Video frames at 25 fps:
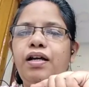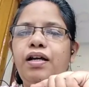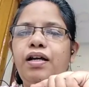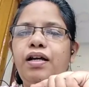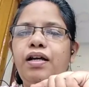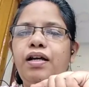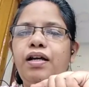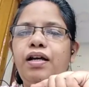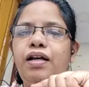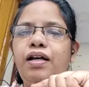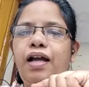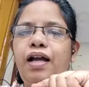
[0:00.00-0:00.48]

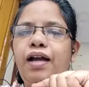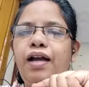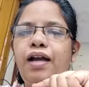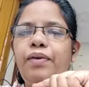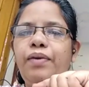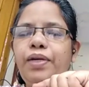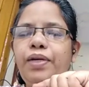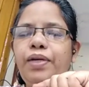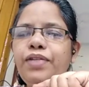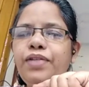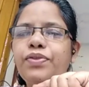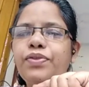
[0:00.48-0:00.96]

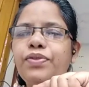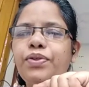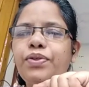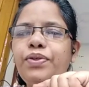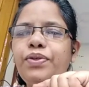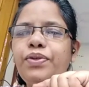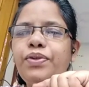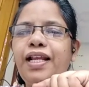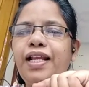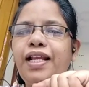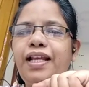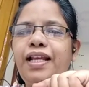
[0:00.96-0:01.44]
What is
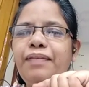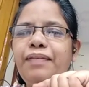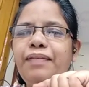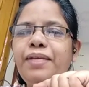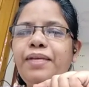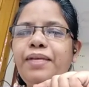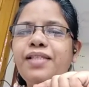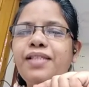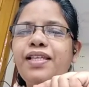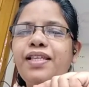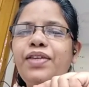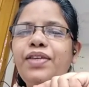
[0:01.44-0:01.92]
rural? I'm
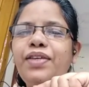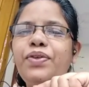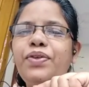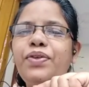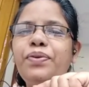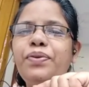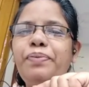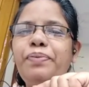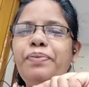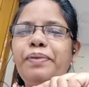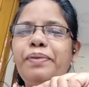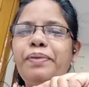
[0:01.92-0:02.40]
asking you
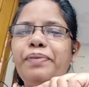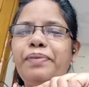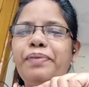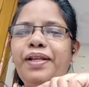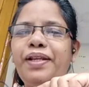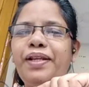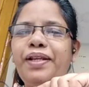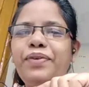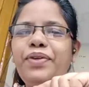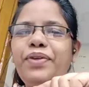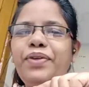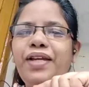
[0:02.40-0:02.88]
people.
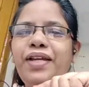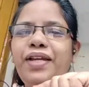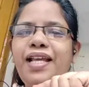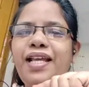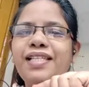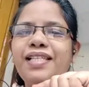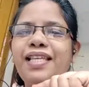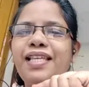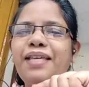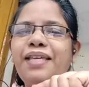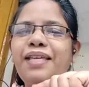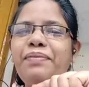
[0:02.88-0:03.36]
You are
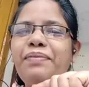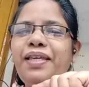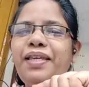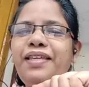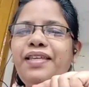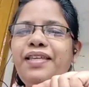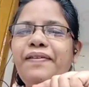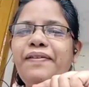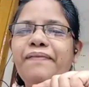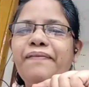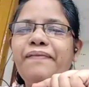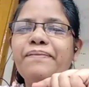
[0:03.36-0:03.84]
asking me.
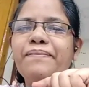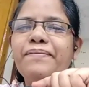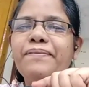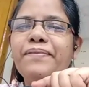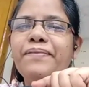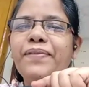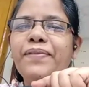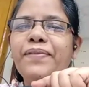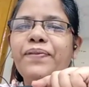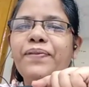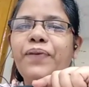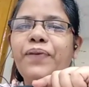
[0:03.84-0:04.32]

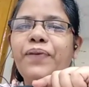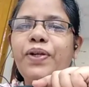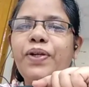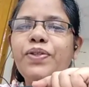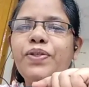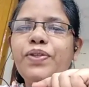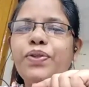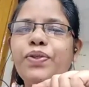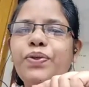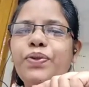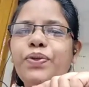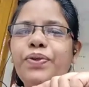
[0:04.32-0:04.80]
What
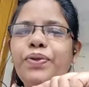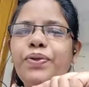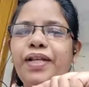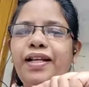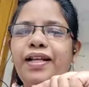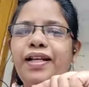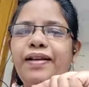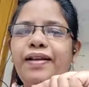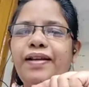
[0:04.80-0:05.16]
is rural?